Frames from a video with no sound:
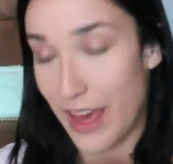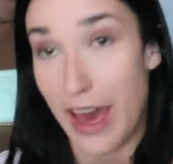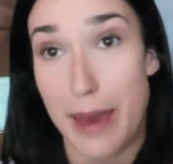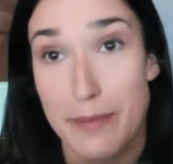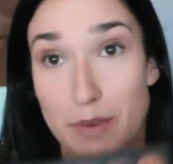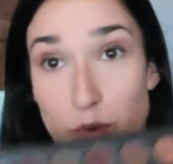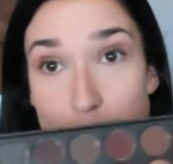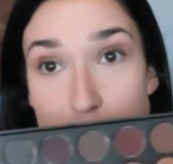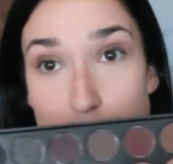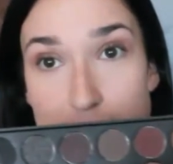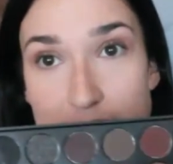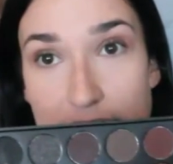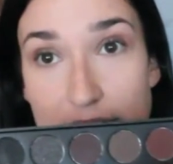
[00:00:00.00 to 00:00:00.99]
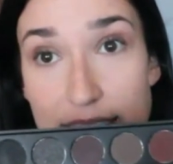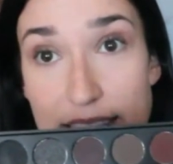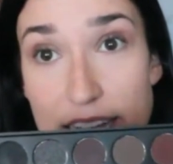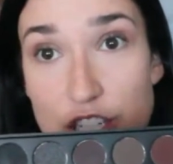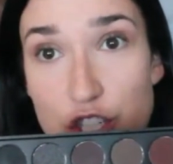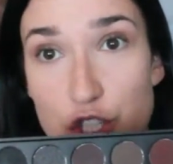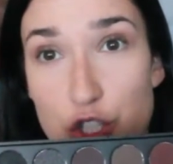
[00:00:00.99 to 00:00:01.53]
I'm going to be taking
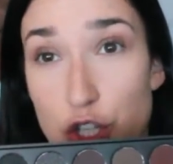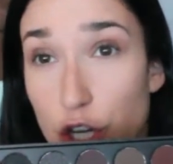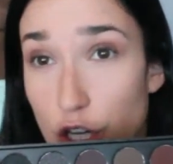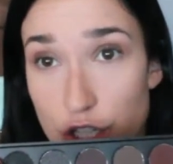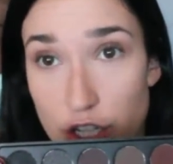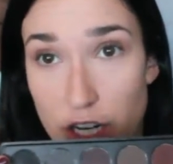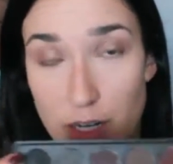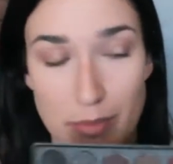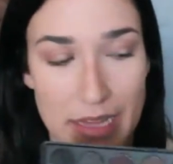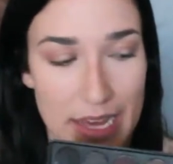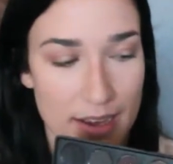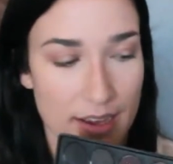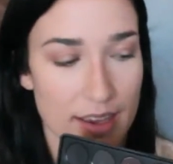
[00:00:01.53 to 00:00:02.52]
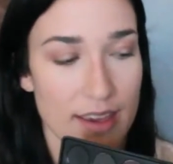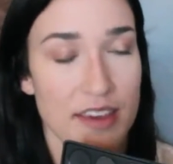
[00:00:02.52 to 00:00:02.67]
that dark black.